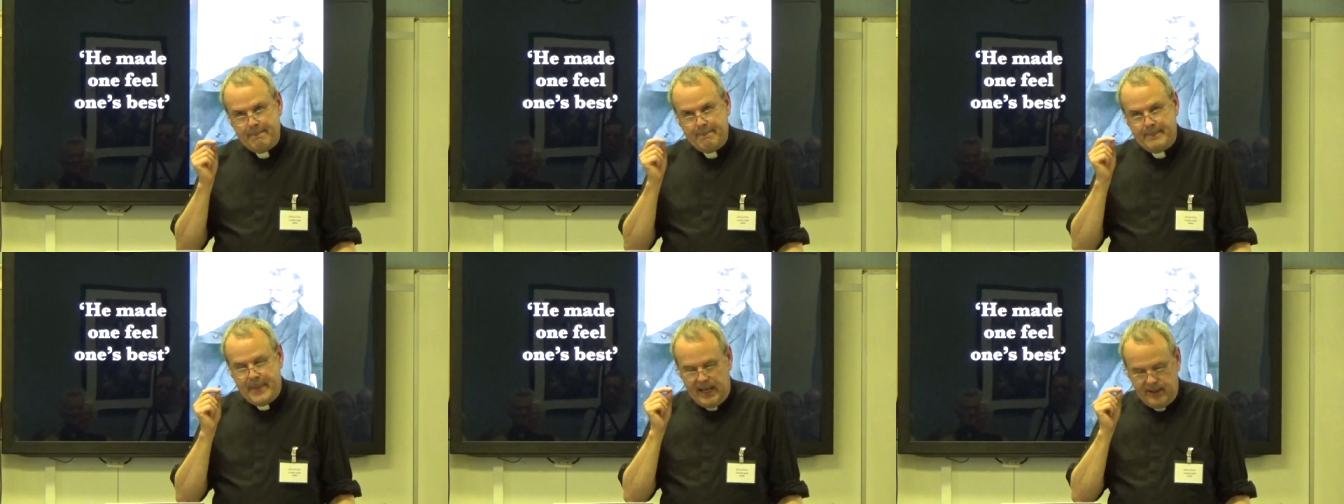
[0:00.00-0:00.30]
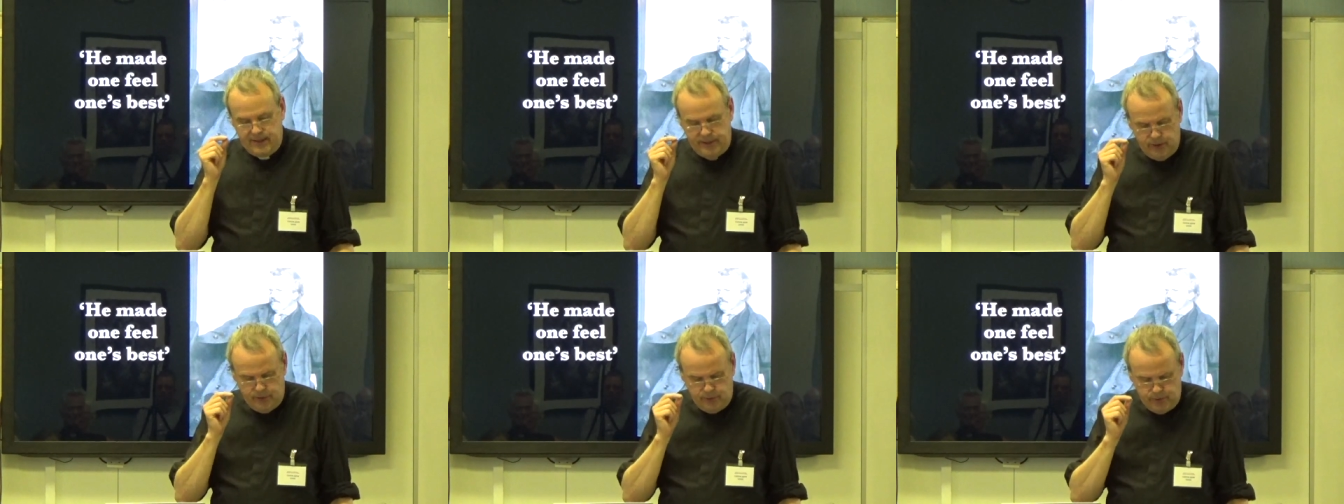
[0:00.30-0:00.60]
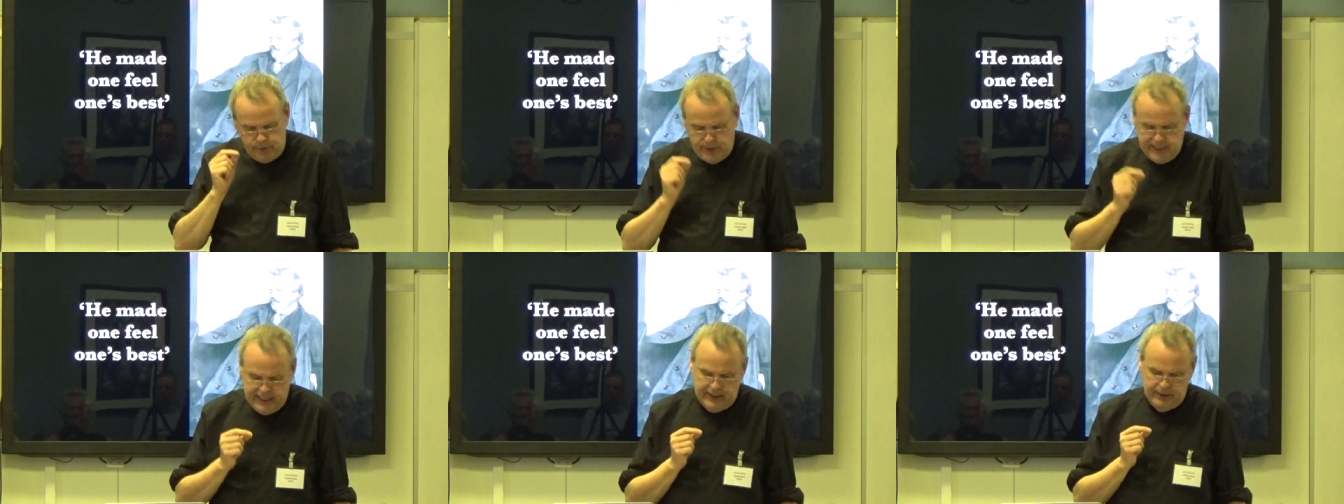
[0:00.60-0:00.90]
but the
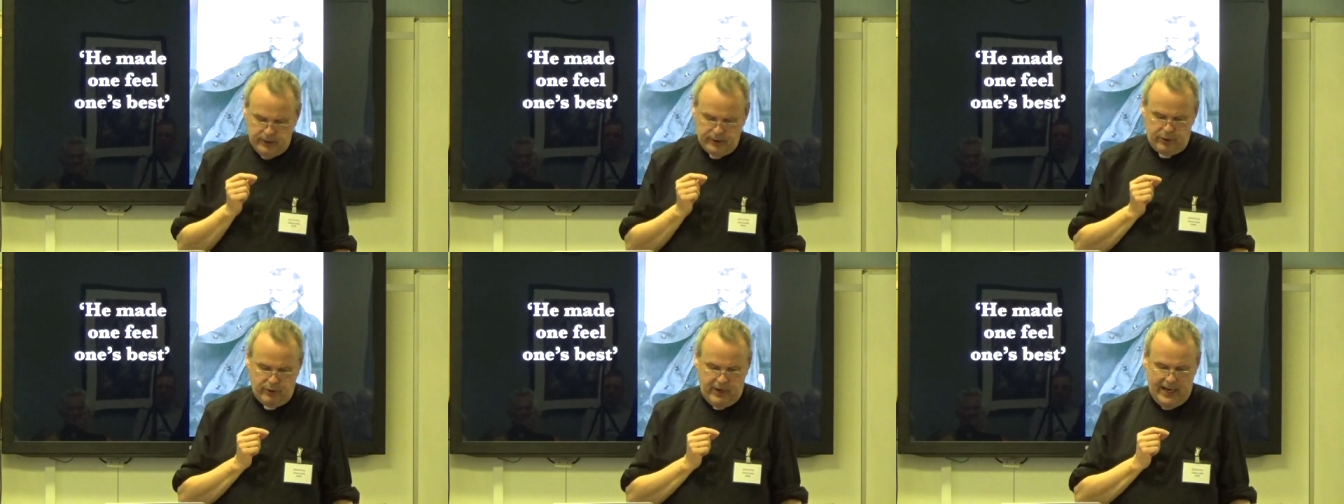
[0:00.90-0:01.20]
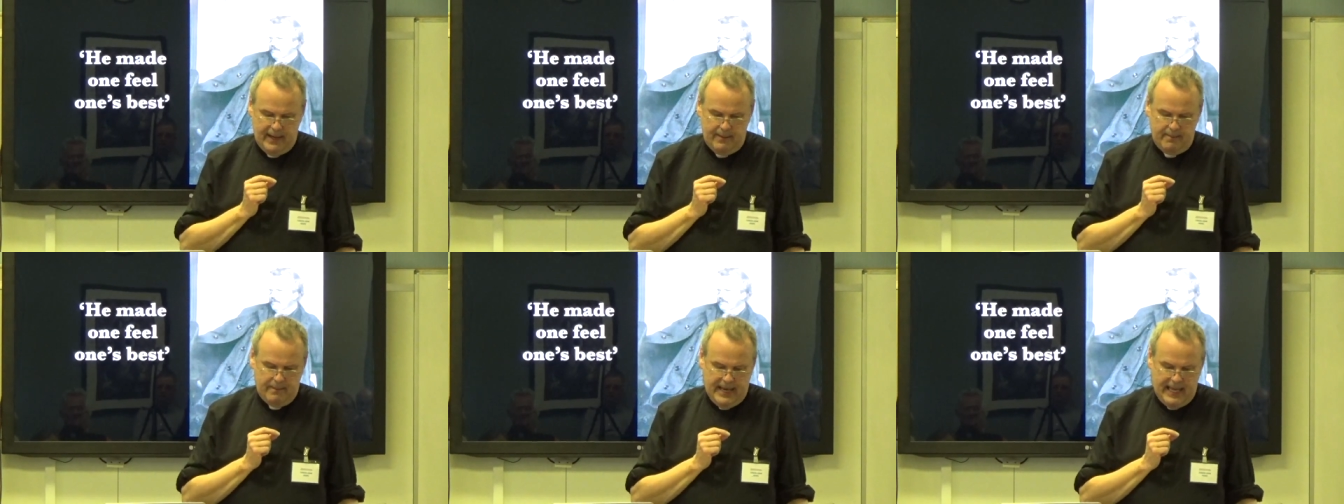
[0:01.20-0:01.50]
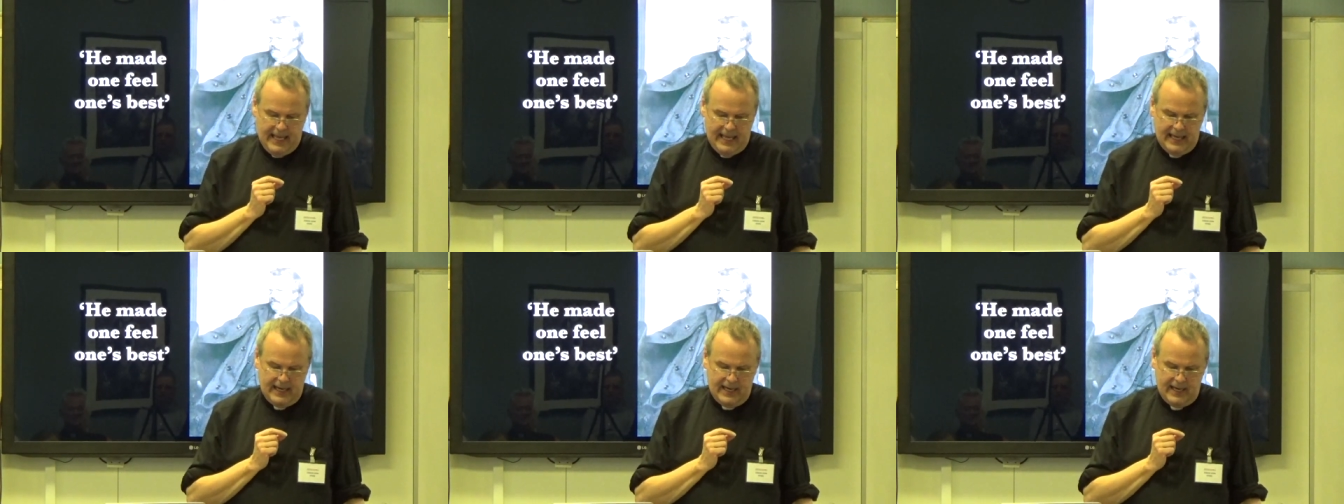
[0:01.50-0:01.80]
real great
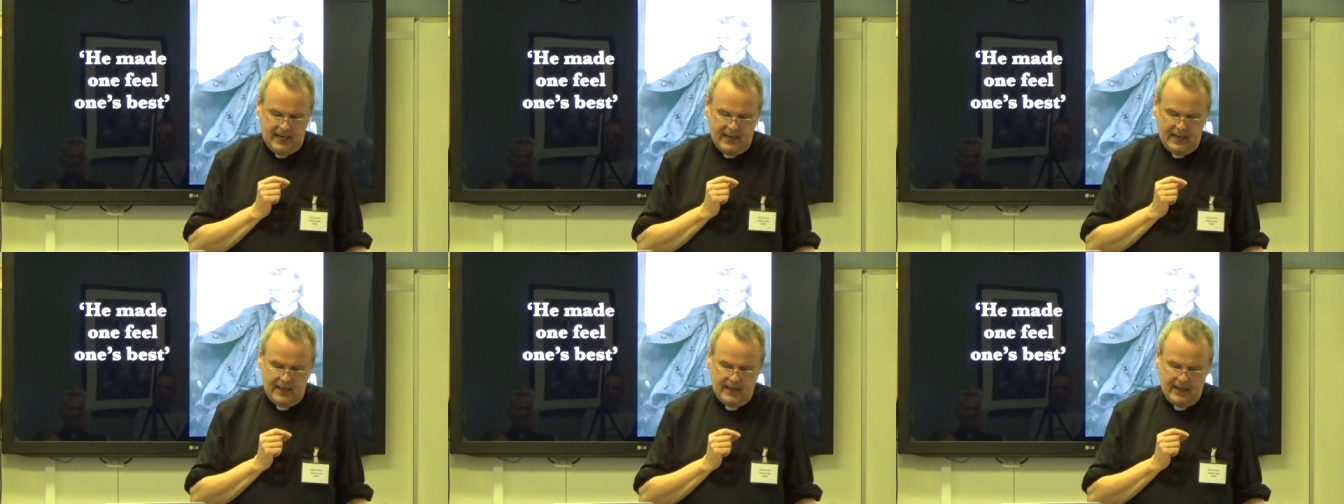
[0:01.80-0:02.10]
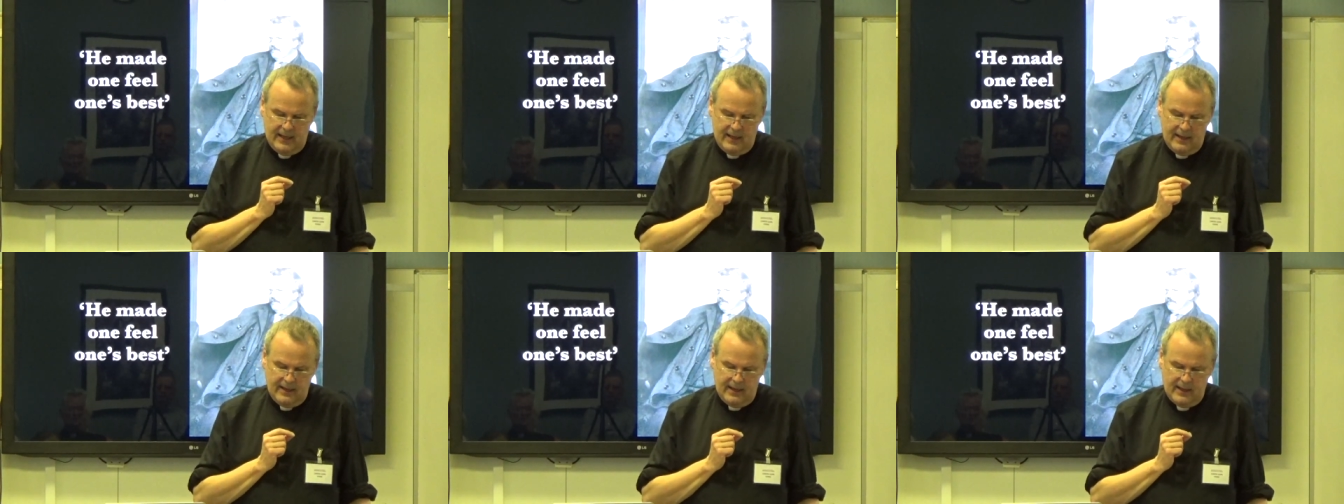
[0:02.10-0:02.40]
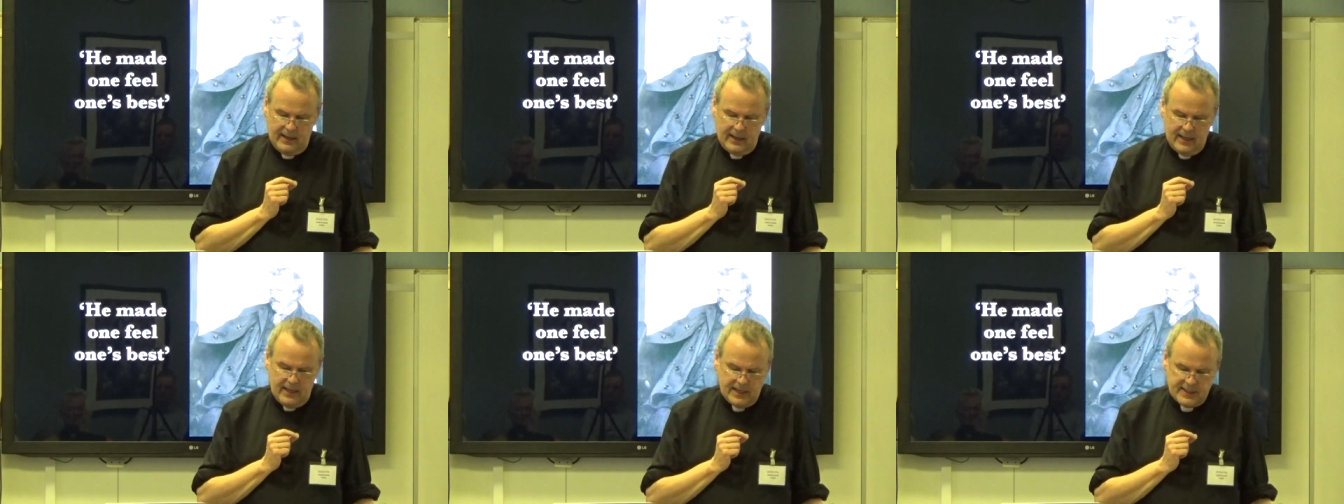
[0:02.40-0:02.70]
man
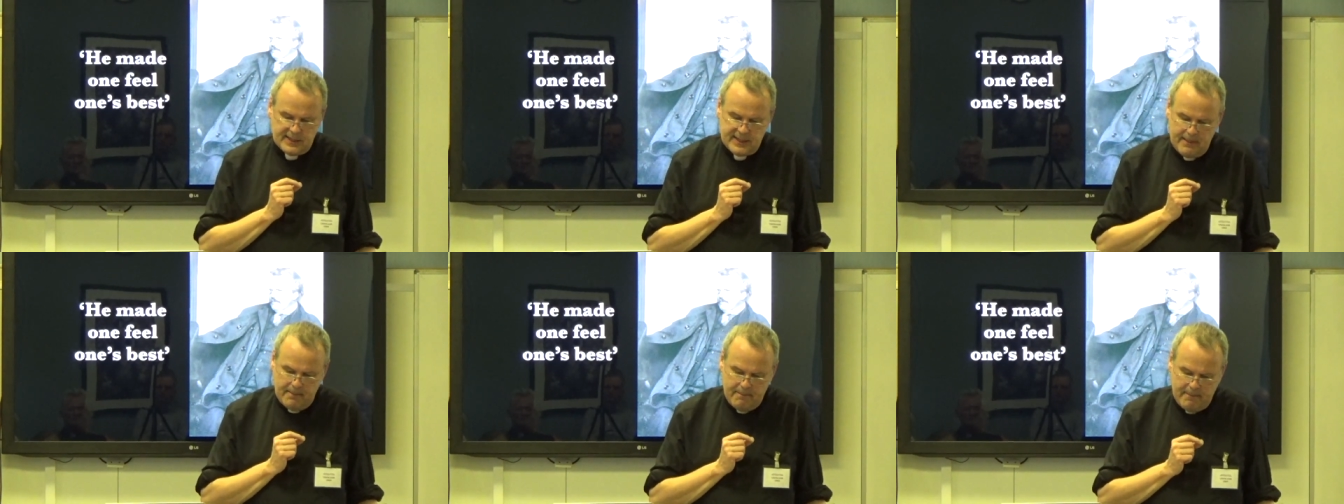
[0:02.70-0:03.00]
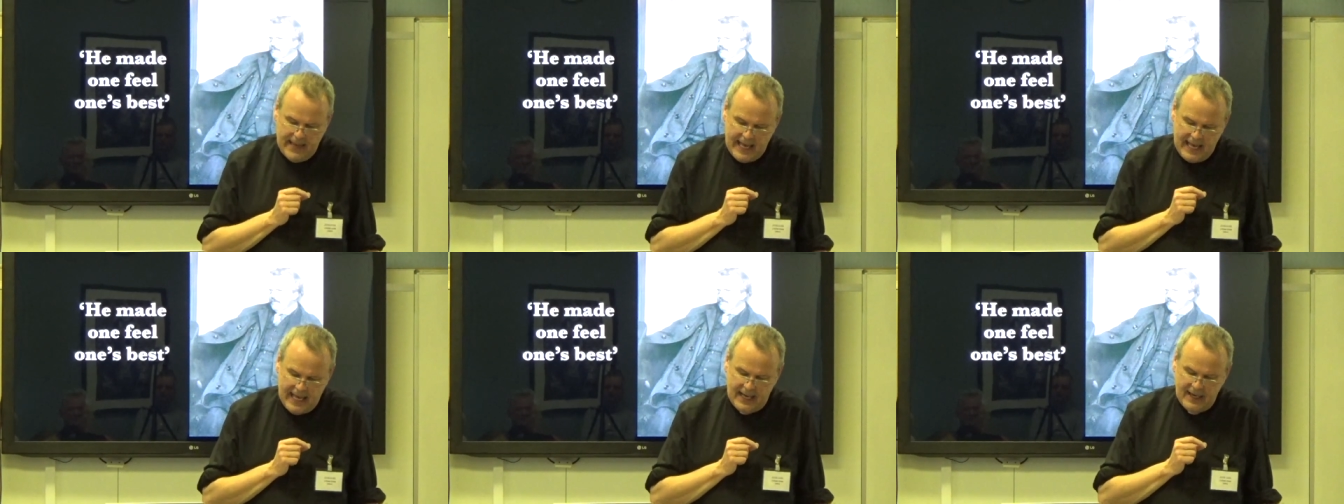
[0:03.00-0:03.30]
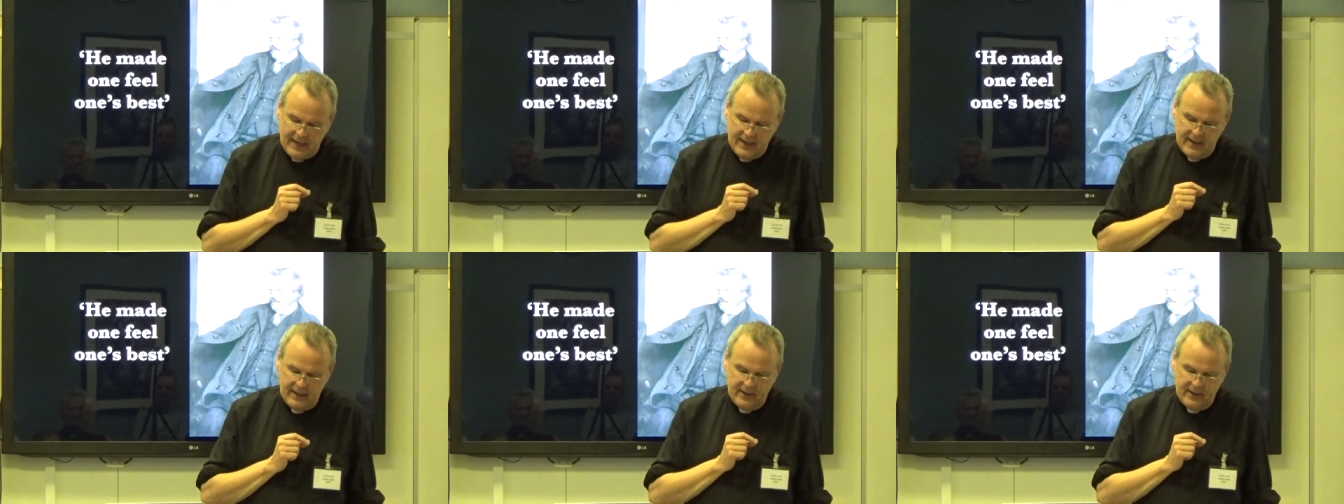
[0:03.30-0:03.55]
is the man